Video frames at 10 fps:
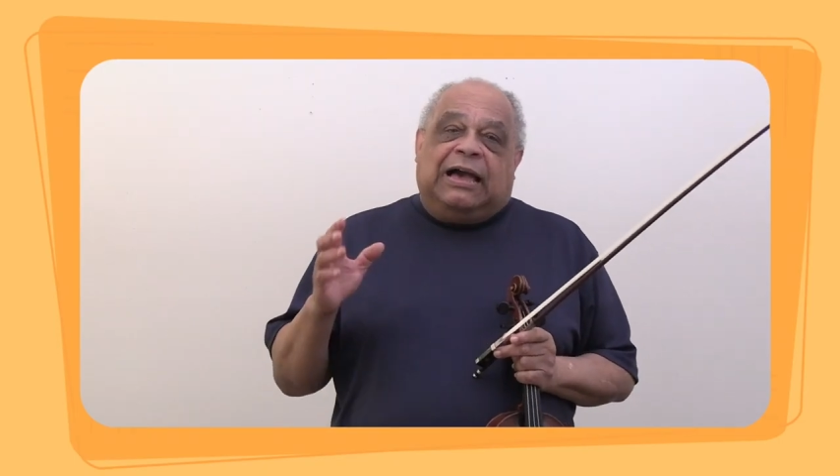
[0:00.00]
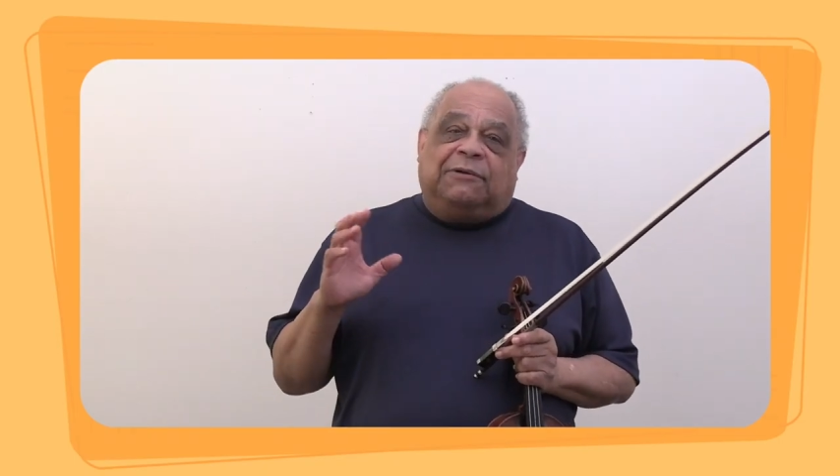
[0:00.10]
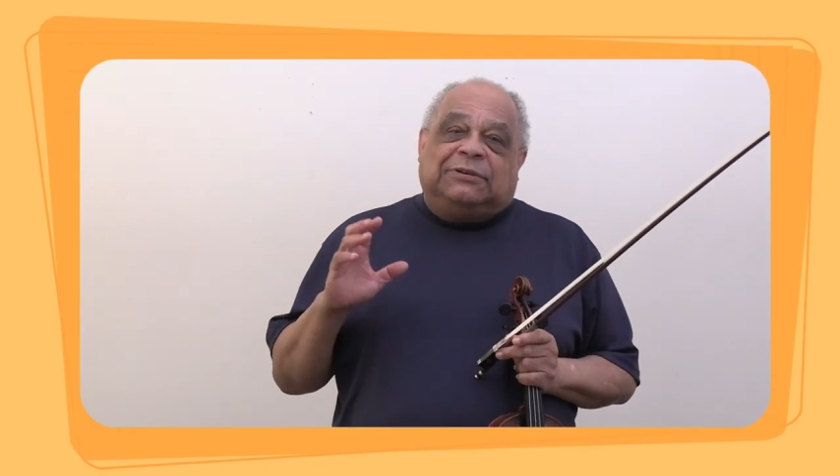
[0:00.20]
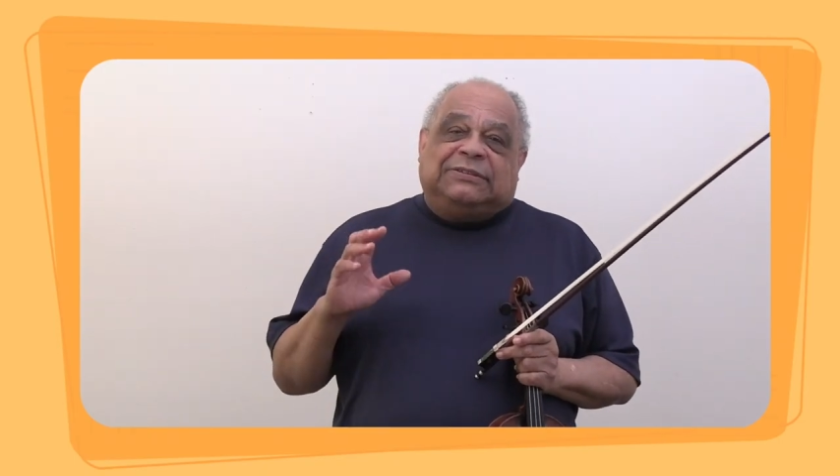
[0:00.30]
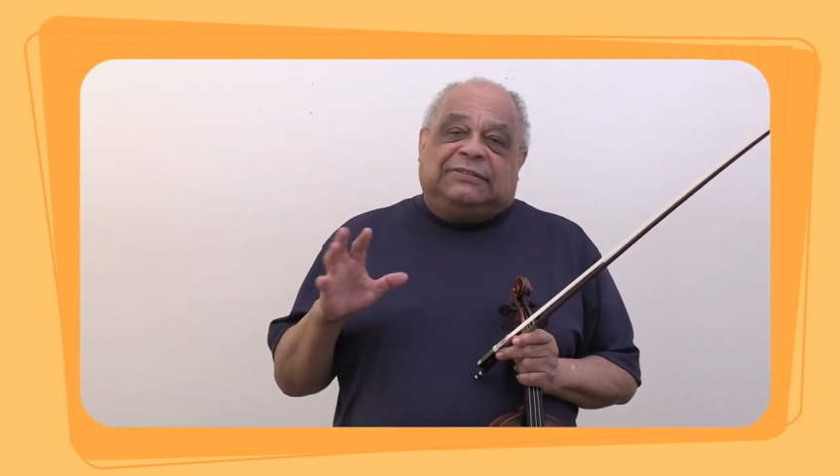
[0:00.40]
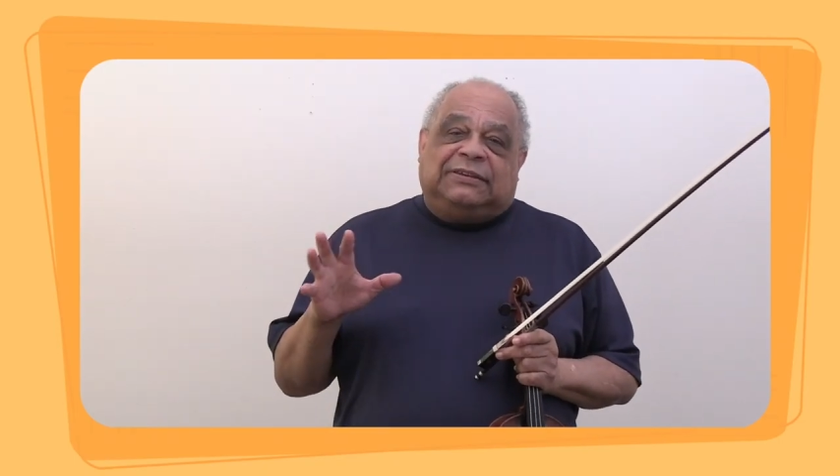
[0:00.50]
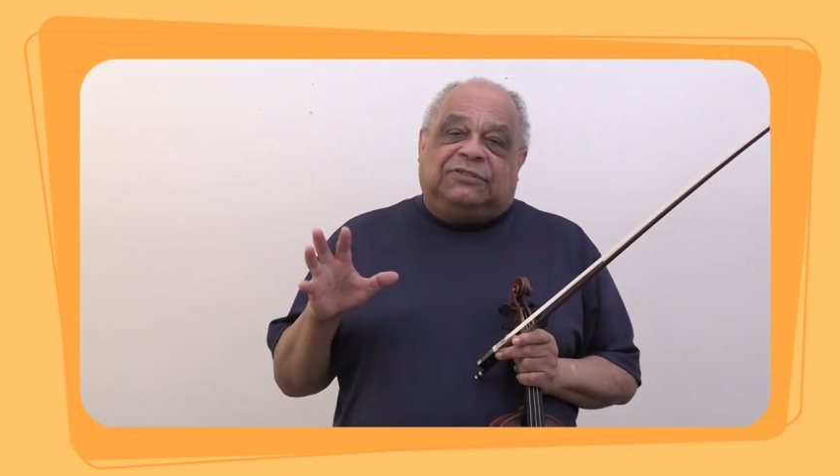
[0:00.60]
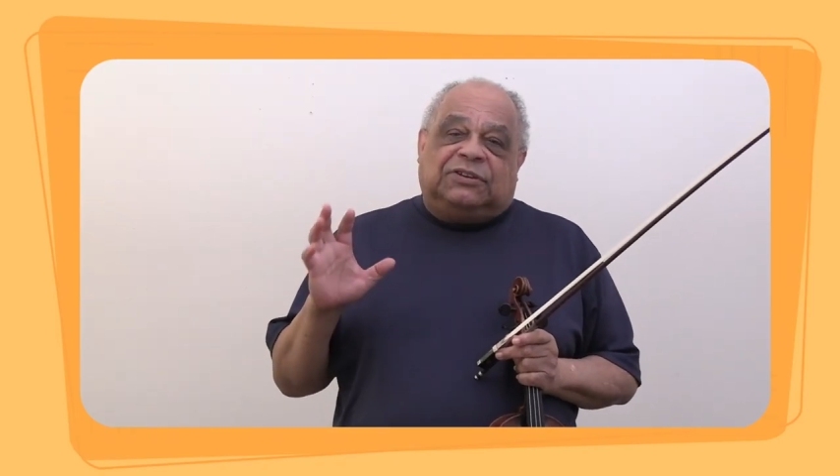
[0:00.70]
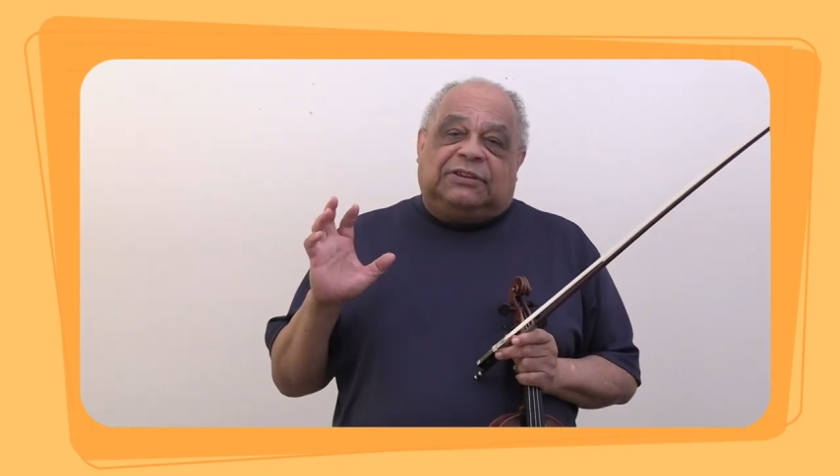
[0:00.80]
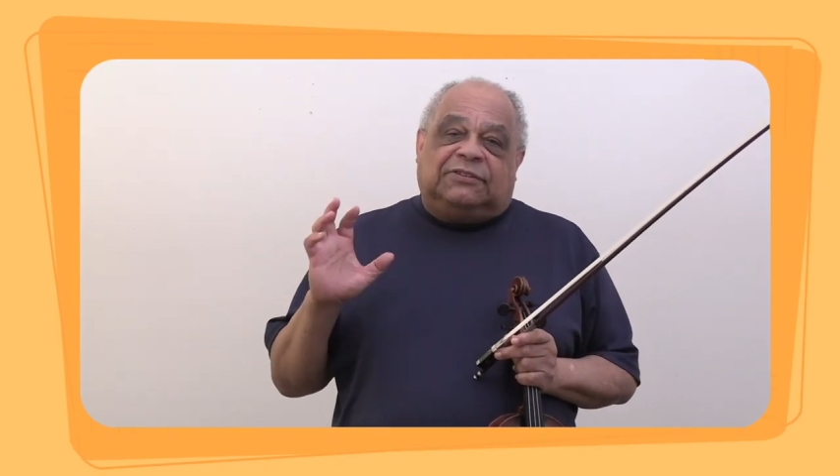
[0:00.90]
I was
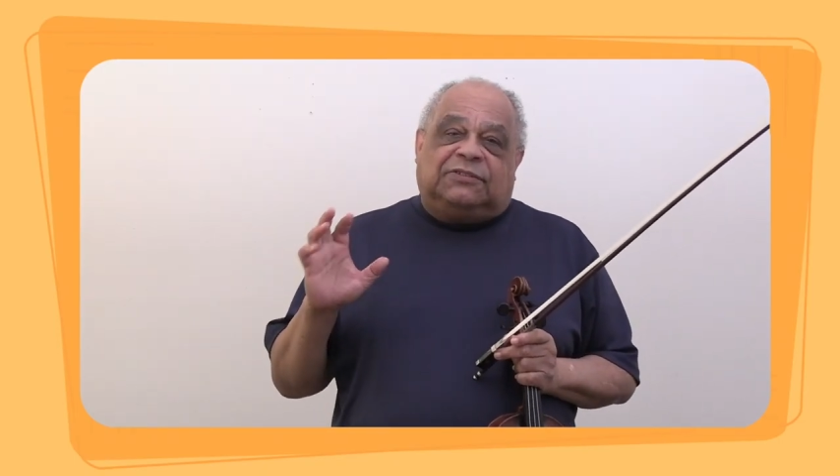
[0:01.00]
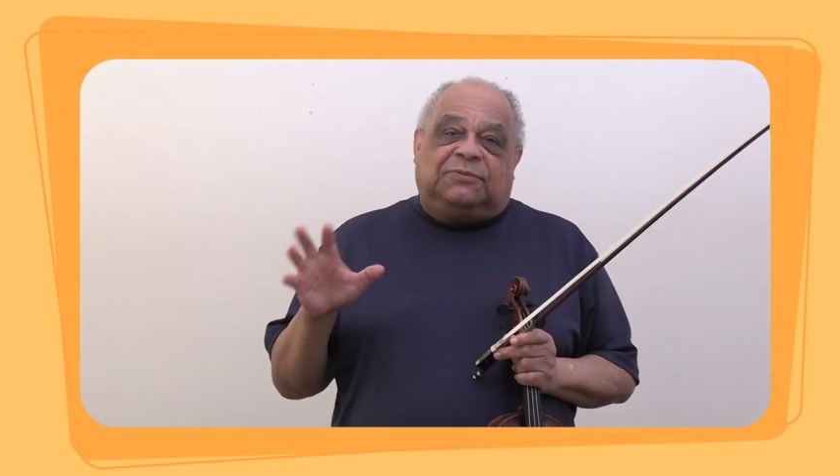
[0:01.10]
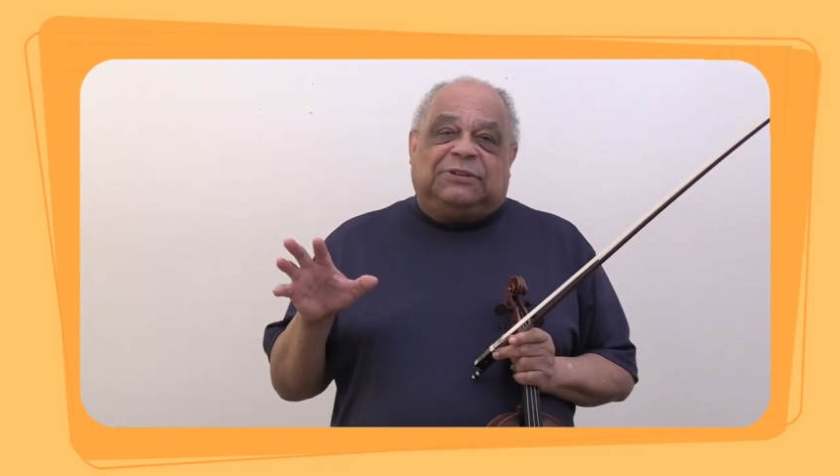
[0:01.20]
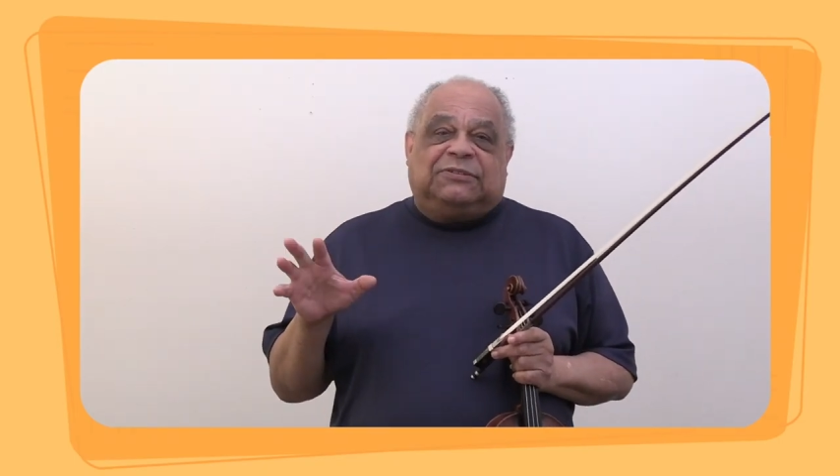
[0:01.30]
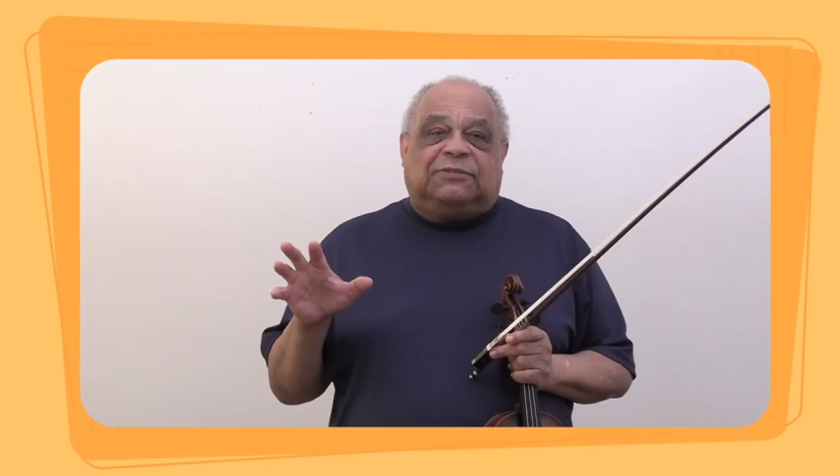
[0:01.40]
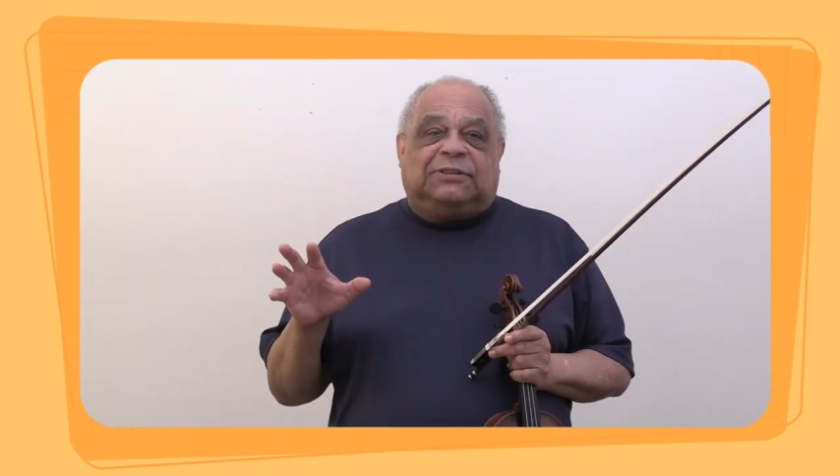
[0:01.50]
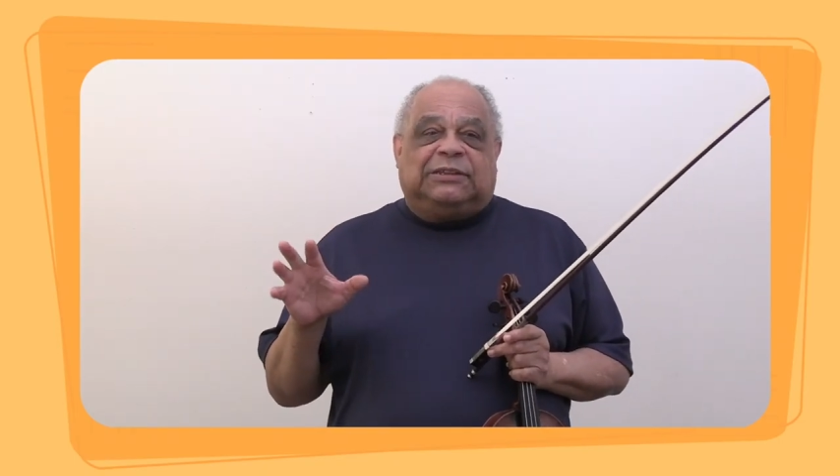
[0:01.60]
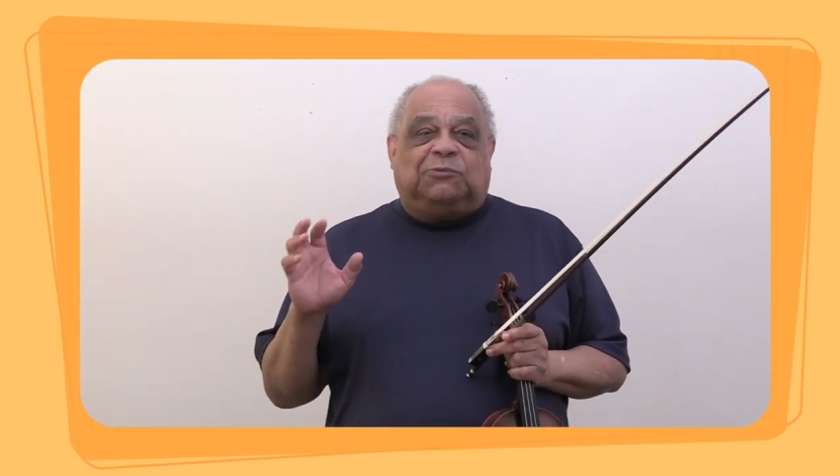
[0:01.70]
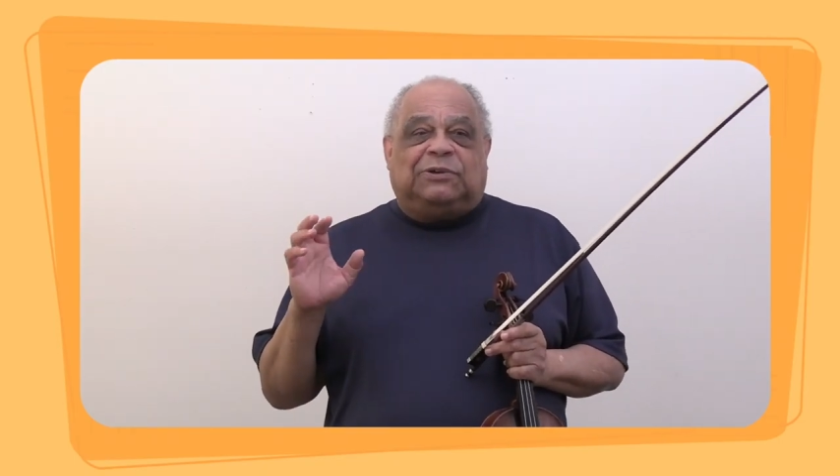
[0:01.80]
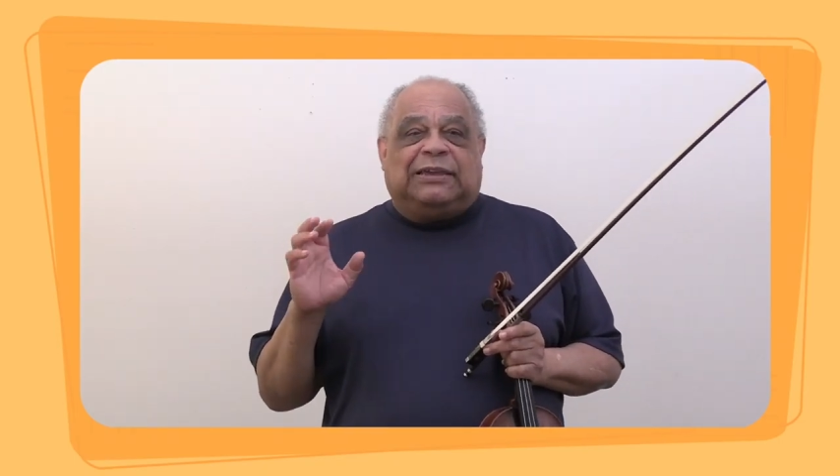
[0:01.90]
teaching in
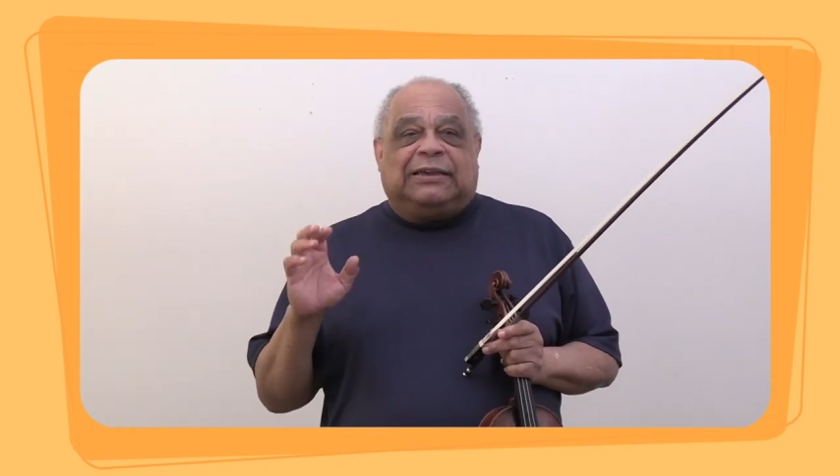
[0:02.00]
Switzerland when